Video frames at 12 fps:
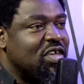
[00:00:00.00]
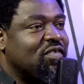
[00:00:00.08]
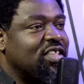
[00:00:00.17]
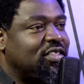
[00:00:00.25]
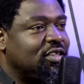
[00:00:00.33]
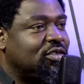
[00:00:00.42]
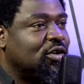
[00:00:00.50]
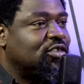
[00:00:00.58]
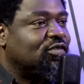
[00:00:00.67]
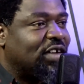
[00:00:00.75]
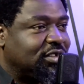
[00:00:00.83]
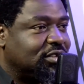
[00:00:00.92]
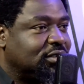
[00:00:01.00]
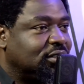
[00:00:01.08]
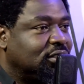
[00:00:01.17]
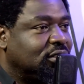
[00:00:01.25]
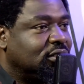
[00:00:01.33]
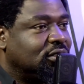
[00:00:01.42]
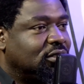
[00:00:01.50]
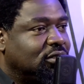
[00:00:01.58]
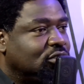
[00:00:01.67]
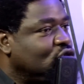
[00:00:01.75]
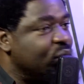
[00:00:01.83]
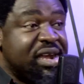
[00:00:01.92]
you ever seen such fight?
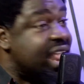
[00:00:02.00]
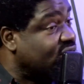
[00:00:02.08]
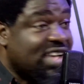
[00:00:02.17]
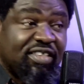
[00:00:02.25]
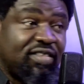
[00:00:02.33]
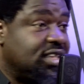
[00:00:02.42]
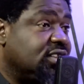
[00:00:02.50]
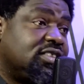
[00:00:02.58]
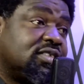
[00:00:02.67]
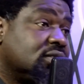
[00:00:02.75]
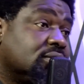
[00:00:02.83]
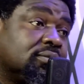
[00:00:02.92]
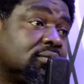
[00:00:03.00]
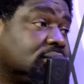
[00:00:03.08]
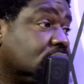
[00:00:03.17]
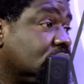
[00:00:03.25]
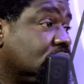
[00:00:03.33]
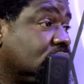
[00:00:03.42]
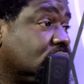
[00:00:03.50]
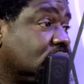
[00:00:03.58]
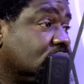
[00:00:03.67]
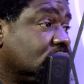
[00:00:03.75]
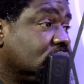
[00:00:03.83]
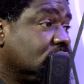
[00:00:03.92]
You will never see it.
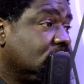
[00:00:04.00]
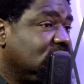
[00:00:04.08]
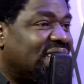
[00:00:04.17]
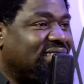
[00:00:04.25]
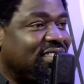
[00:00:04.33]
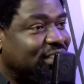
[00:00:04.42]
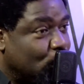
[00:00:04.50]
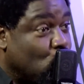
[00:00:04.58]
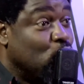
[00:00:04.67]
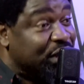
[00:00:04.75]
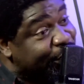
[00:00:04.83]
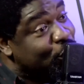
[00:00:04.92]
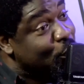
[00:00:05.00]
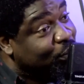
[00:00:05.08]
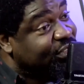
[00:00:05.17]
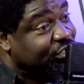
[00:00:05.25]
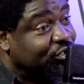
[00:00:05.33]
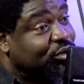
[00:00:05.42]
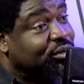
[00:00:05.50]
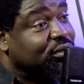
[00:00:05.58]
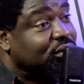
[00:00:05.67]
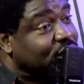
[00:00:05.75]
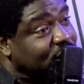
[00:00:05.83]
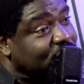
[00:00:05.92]
That is a holy competition.
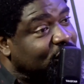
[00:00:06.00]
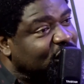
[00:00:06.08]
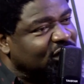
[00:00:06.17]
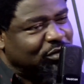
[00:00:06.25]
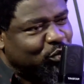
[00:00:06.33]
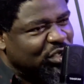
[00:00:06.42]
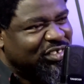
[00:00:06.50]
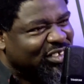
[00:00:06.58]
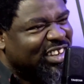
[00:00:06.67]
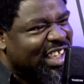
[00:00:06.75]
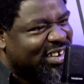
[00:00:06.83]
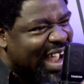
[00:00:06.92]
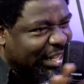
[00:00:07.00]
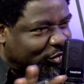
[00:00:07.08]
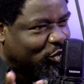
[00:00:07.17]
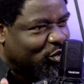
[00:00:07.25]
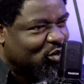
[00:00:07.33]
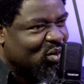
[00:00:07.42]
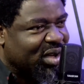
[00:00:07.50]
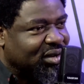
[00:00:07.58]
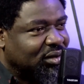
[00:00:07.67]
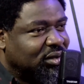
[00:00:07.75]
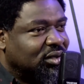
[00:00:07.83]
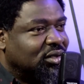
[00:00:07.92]
It's the righteous one.
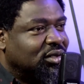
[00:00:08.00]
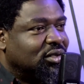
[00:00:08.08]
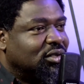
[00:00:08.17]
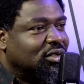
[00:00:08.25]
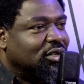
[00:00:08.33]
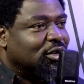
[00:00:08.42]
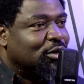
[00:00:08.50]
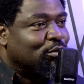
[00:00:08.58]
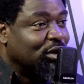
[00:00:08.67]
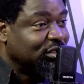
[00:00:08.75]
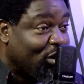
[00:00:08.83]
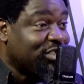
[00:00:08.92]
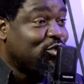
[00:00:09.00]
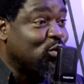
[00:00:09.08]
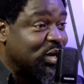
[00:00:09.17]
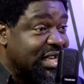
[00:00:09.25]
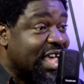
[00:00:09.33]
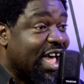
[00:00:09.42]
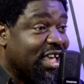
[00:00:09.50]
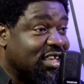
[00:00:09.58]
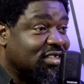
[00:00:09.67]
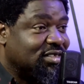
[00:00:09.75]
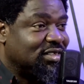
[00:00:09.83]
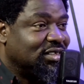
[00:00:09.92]
But what you hear
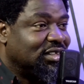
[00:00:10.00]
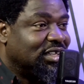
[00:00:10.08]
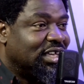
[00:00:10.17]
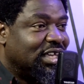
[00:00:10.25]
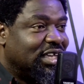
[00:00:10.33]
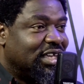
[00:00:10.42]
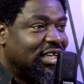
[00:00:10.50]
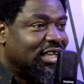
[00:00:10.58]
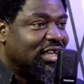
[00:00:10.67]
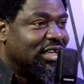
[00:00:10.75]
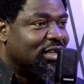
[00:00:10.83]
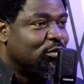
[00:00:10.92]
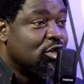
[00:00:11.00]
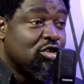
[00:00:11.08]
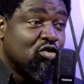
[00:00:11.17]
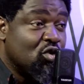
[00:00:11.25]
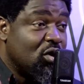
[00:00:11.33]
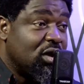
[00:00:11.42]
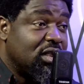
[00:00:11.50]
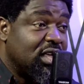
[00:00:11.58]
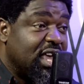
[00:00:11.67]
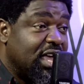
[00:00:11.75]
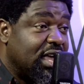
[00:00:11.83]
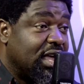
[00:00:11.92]
is, you know,
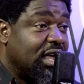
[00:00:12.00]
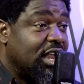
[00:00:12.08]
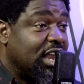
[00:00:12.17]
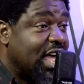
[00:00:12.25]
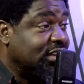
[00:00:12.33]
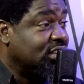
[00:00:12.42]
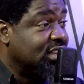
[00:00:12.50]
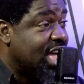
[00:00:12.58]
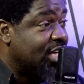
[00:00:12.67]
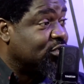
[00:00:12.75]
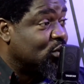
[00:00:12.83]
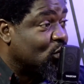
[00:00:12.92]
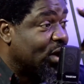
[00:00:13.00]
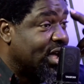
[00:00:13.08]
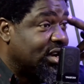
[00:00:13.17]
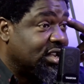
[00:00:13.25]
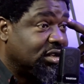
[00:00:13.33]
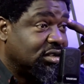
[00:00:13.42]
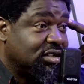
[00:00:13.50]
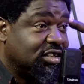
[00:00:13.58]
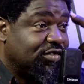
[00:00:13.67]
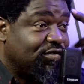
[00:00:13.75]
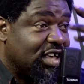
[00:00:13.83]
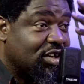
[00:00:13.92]
Ladidi has been wearing
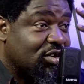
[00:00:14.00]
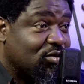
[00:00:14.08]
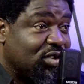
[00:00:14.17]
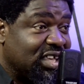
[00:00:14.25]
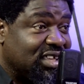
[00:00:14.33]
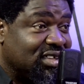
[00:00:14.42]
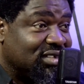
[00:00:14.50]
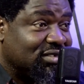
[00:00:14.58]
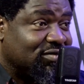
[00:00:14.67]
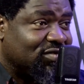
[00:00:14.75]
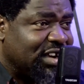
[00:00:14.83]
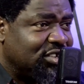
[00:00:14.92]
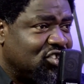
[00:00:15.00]
this fake wig, very